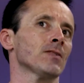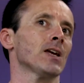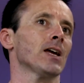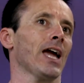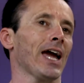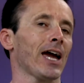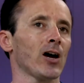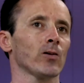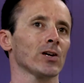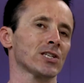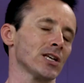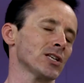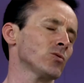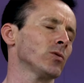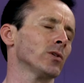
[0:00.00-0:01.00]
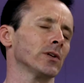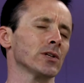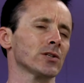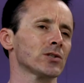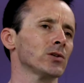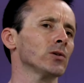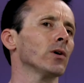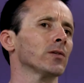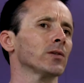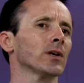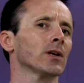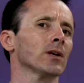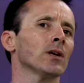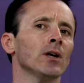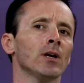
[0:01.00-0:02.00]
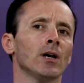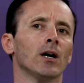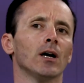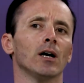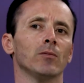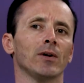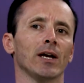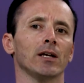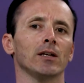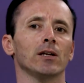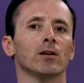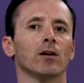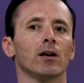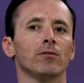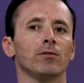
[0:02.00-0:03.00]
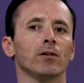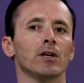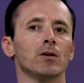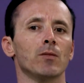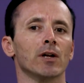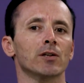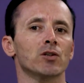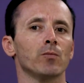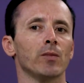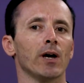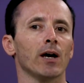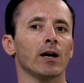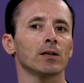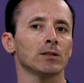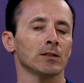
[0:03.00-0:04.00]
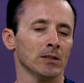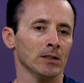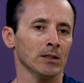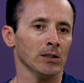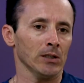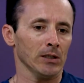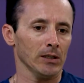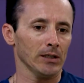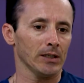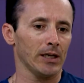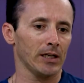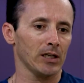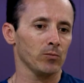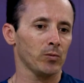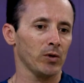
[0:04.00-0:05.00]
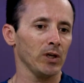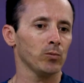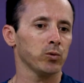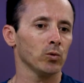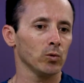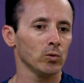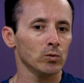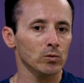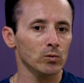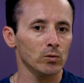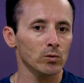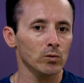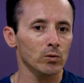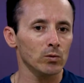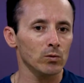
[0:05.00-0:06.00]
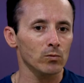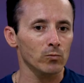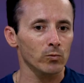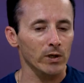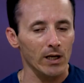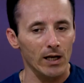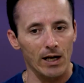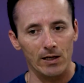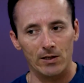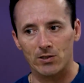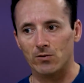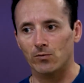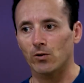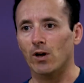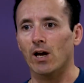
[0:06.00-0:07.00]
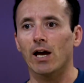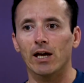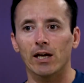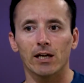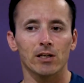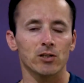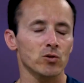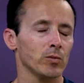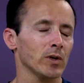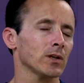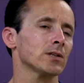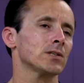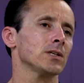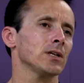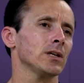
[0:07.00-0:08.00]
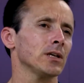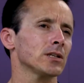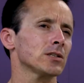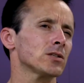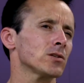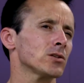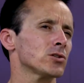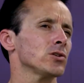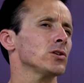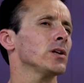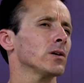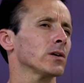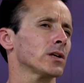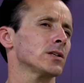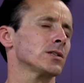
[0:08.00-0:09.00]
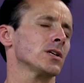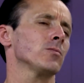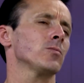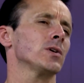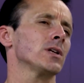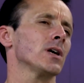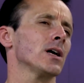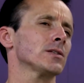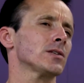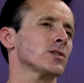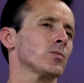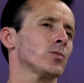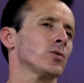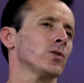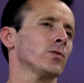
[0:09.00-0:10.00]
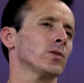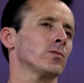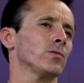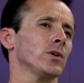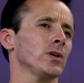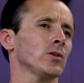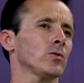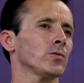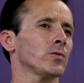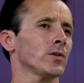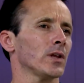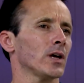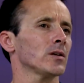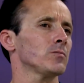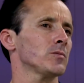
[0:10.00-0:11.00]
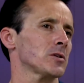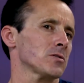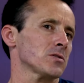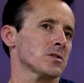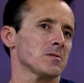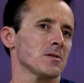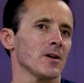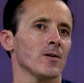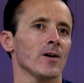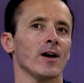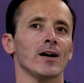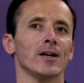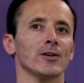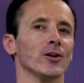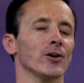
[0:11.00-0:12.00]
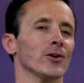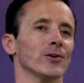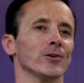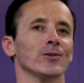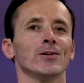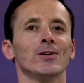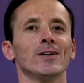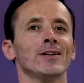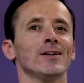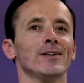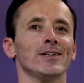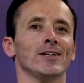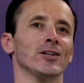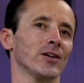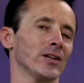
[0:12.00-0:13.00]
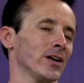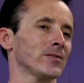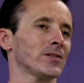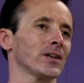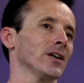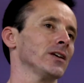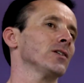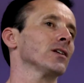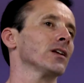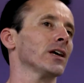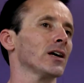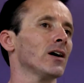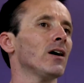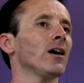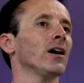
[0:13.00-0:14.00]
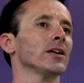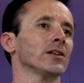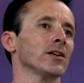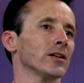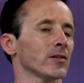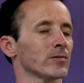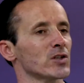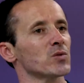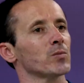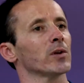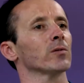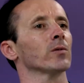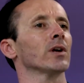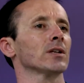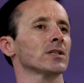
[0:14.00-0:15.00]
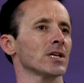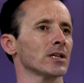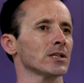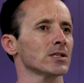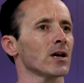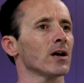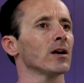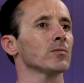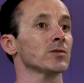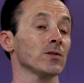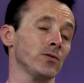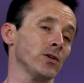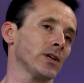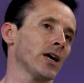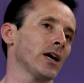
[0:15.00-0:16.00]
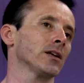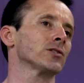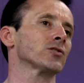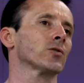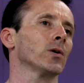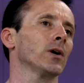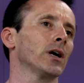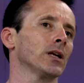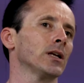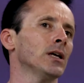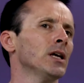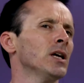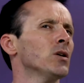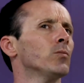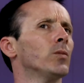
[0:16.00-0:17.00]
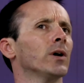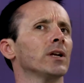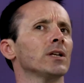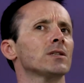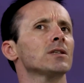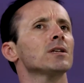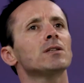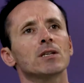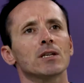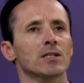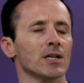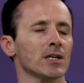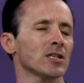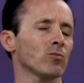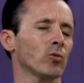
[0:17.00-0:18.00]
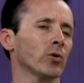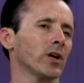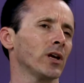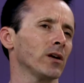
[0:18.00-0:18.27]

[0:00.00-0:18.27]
how accessible it is too. I think Andy and I are very much about getting people, regardless of your age, ability, into the studio, and contemporary dance is a perfect vehicle for that, because you don't have to get your leg high, you don't have to spin around 10 times. If you can, it's great, but it's accessible to